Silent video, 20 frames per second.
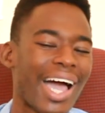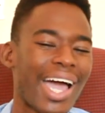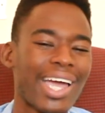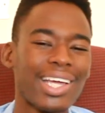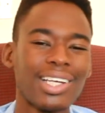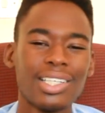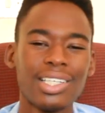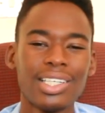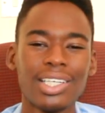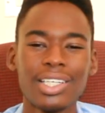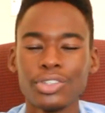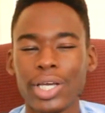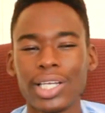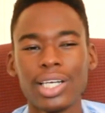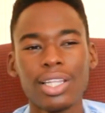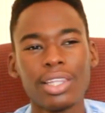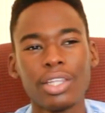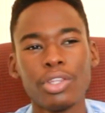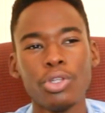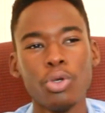ideas or
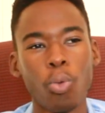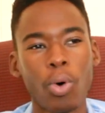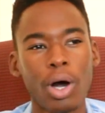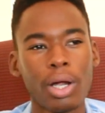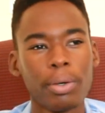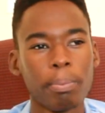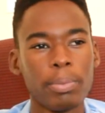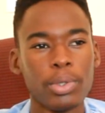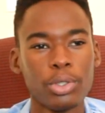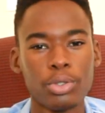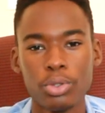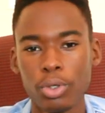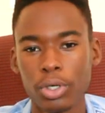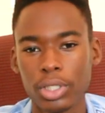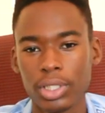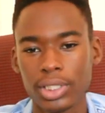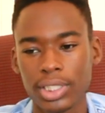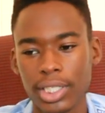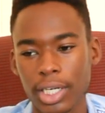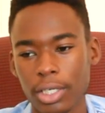anything you want me to do
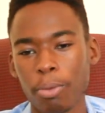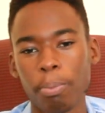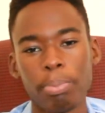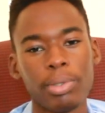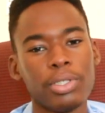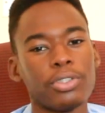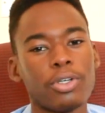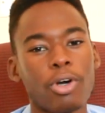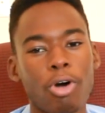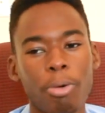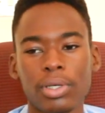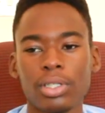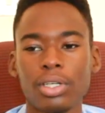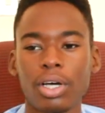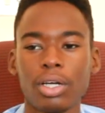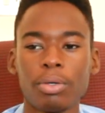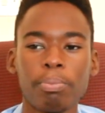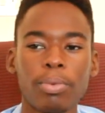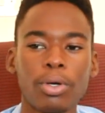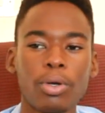on the channel, please comment
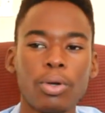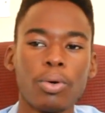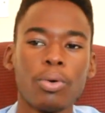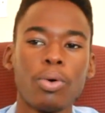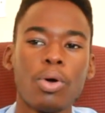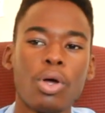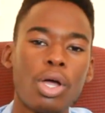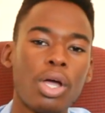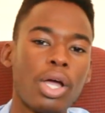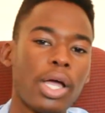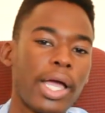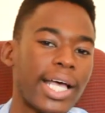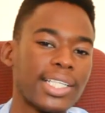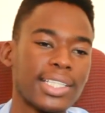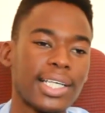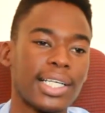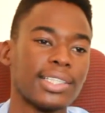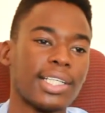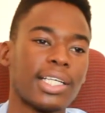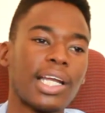down below. As
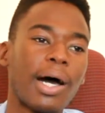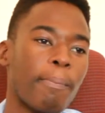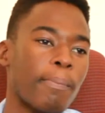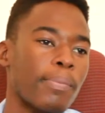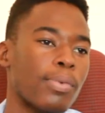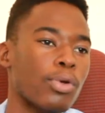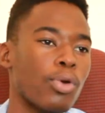I said, I'm